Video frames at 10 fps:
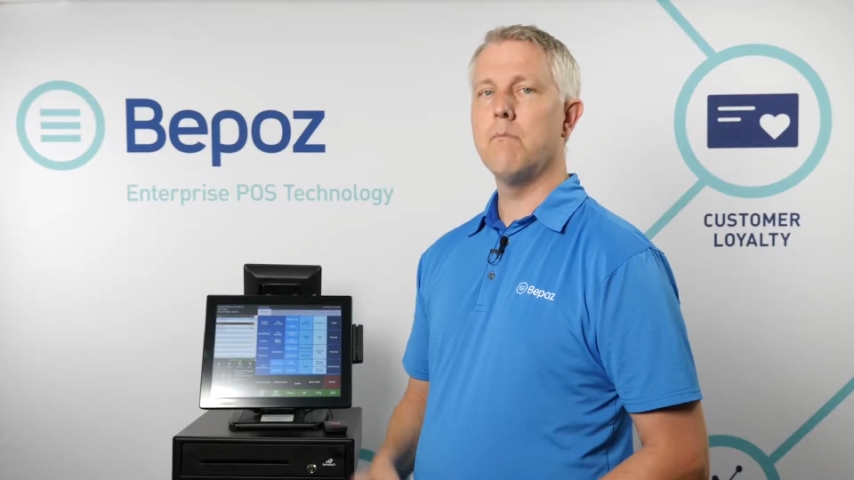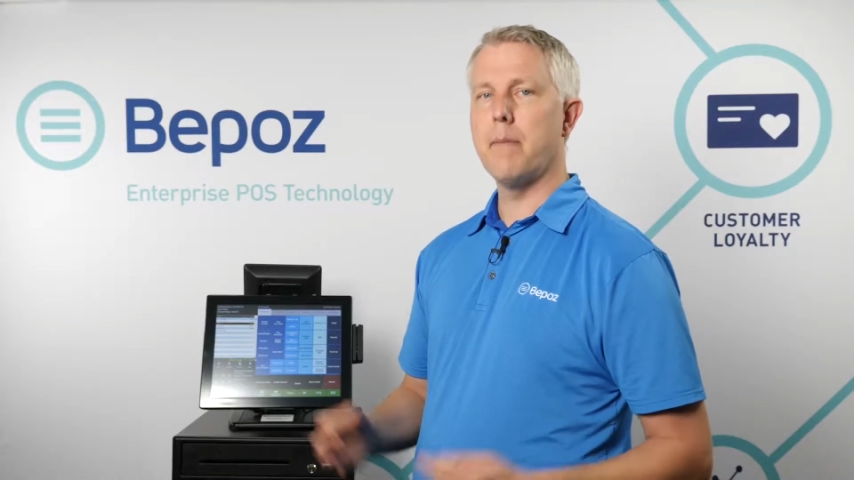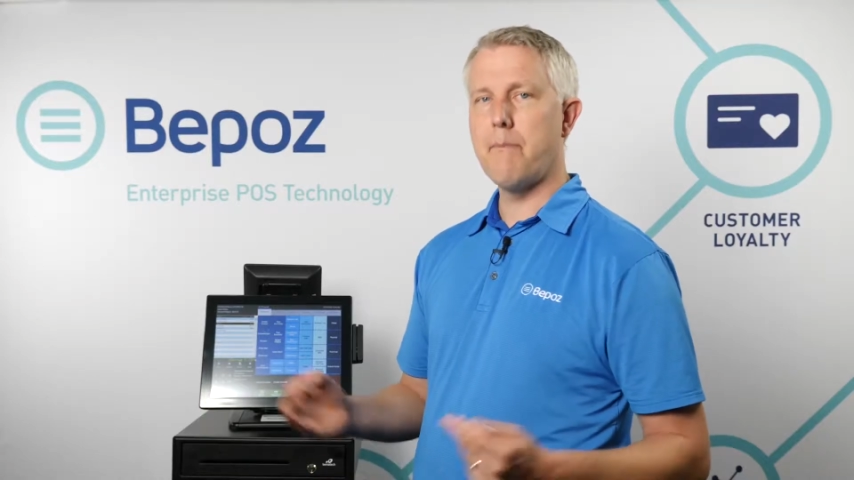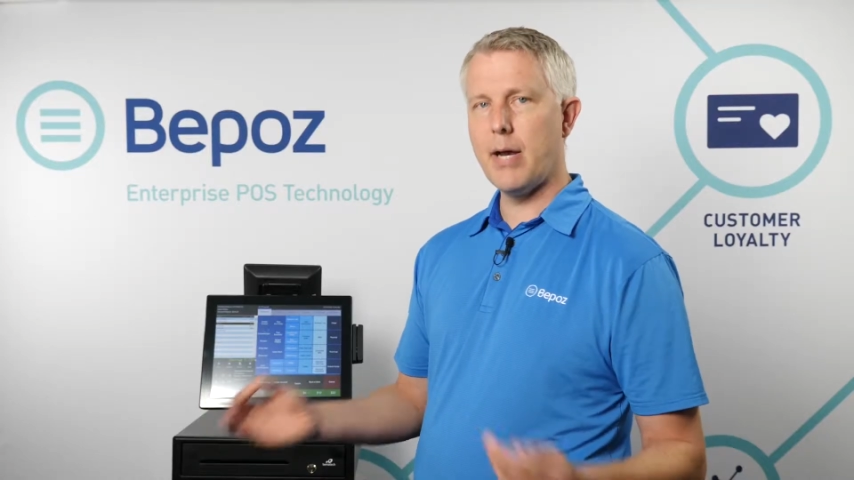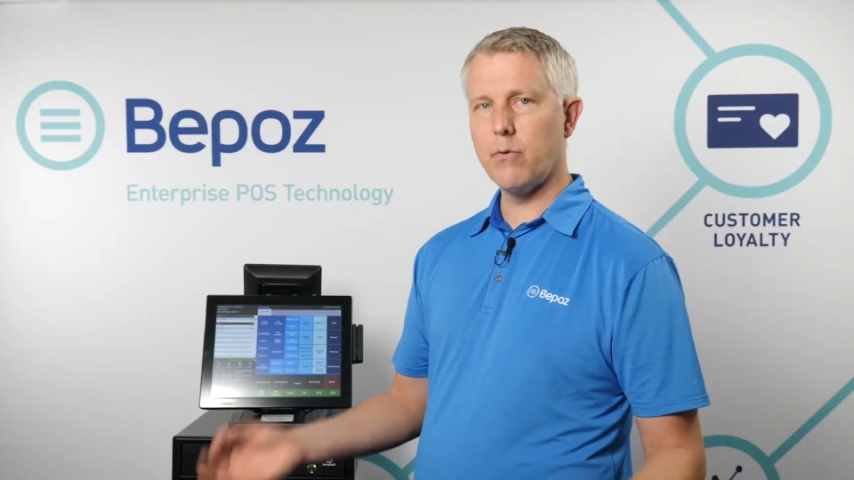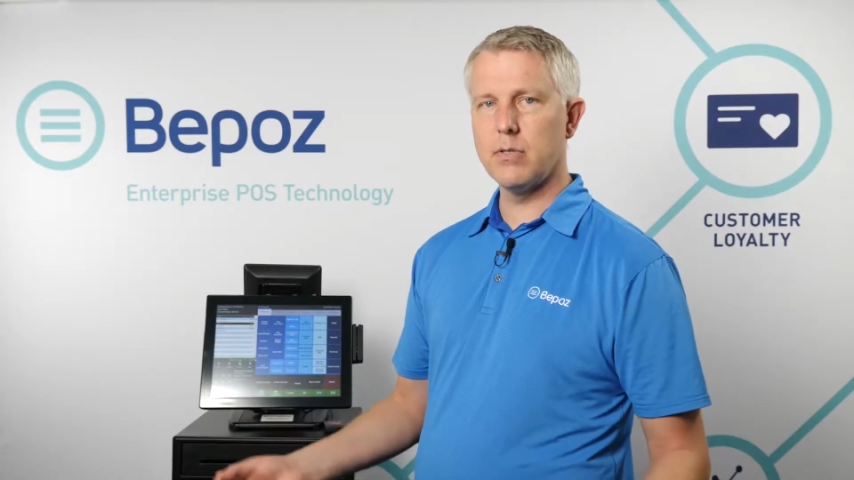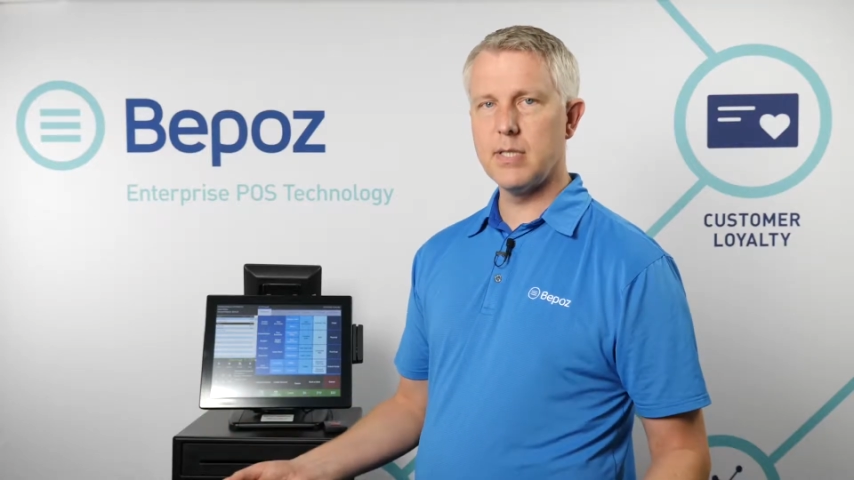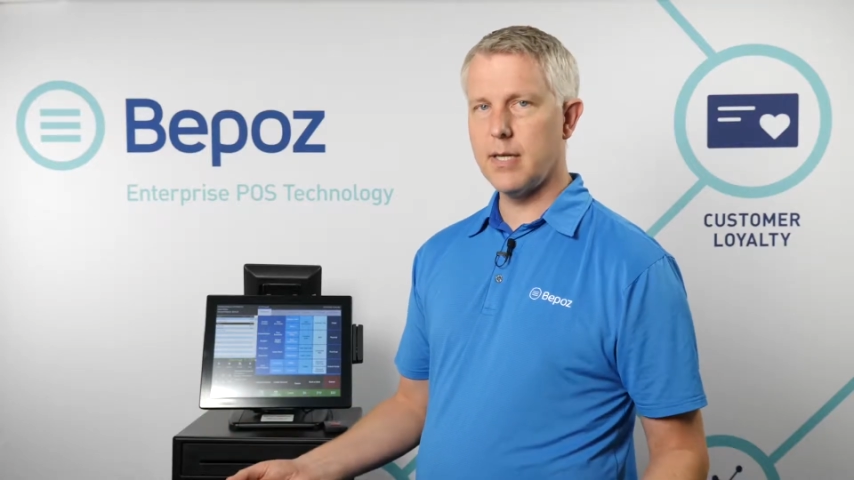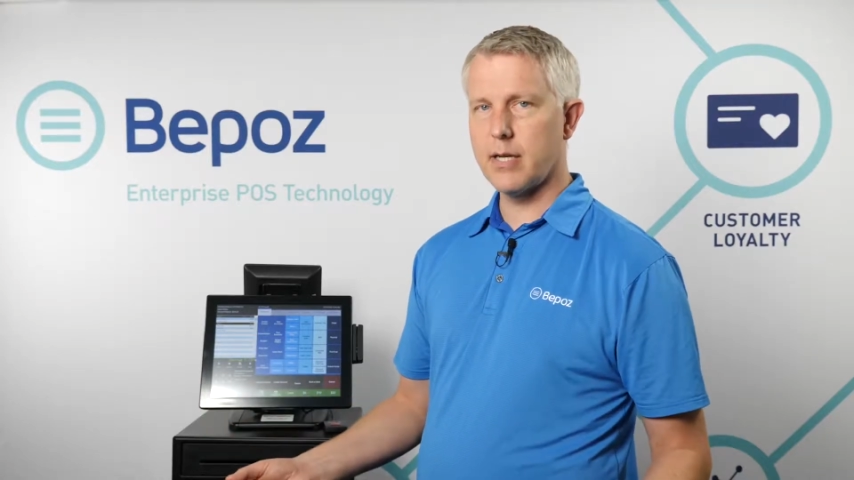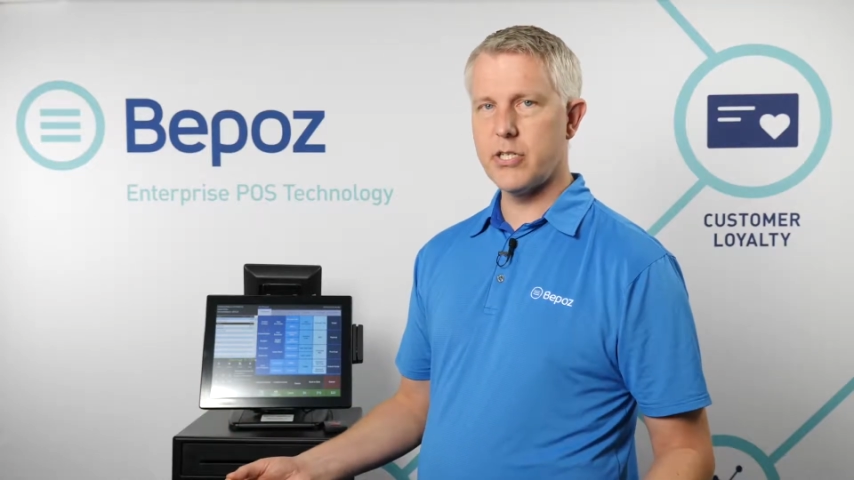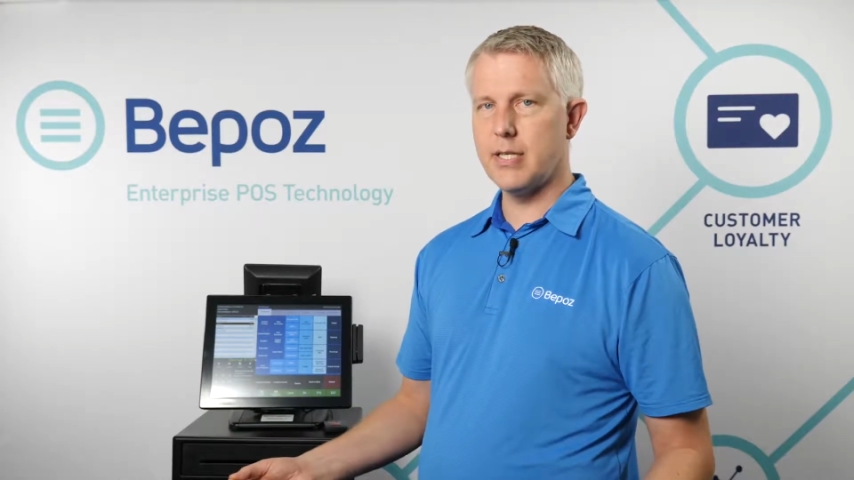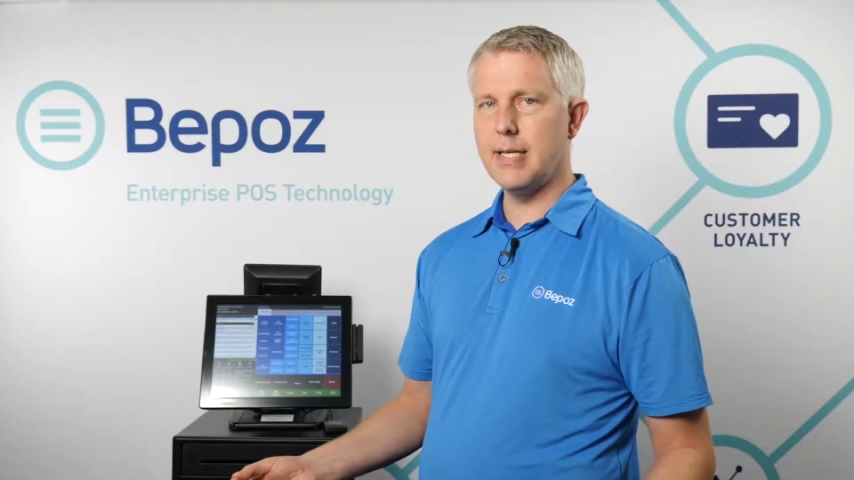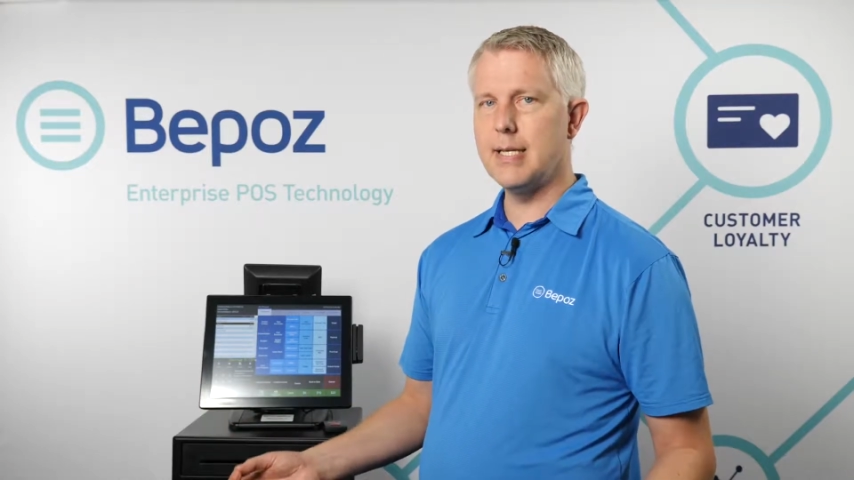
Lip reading: but payroll deduction